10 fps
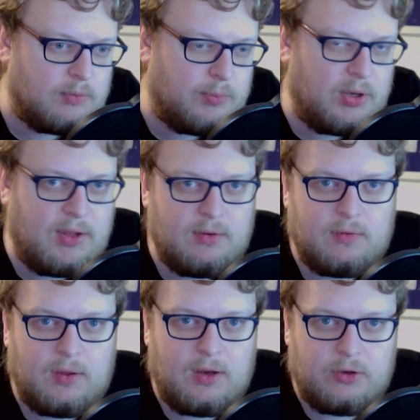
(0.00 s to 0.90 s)
put it
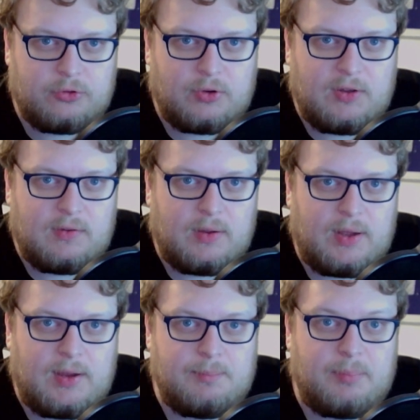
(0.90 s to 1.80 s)
into Illustrator
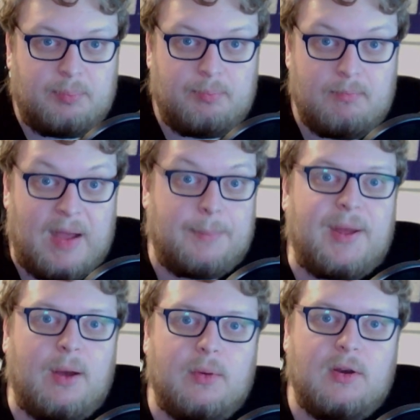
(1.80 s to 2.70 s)
and map
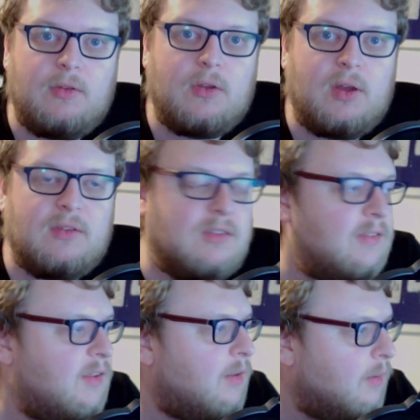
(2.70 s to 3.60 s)
out an entire
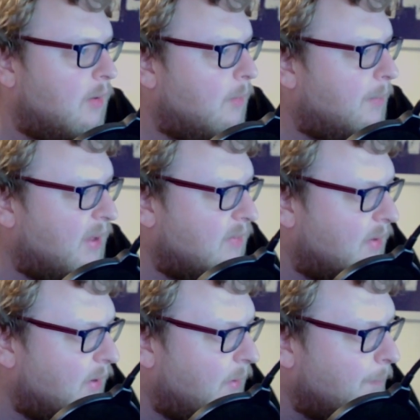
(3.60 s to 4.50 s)
city,
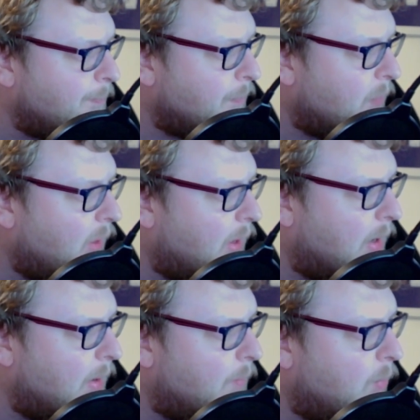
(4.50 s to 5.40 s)
basically,
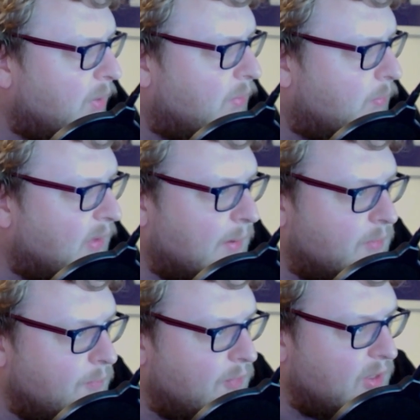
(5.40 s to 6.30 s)
with
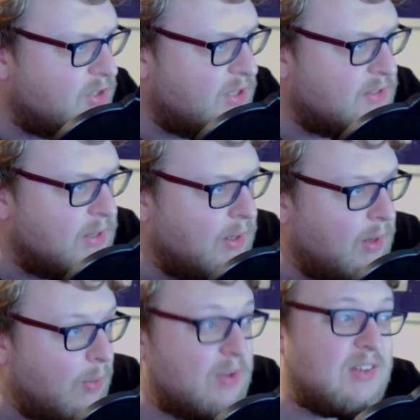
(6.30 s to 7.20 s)
towns and villages.
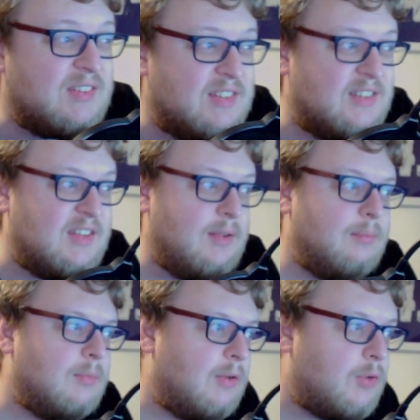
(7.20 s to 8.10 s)
Well, I say city,
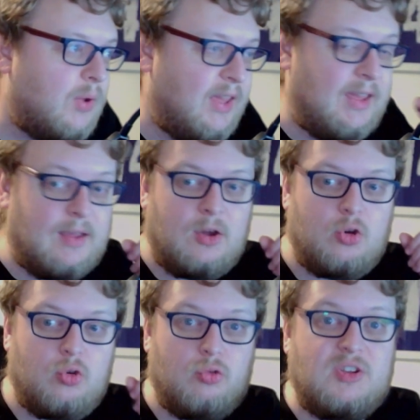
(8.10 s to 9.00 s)
I've got here
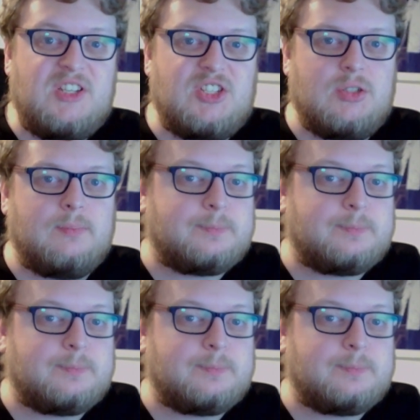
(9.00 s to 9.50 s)
region.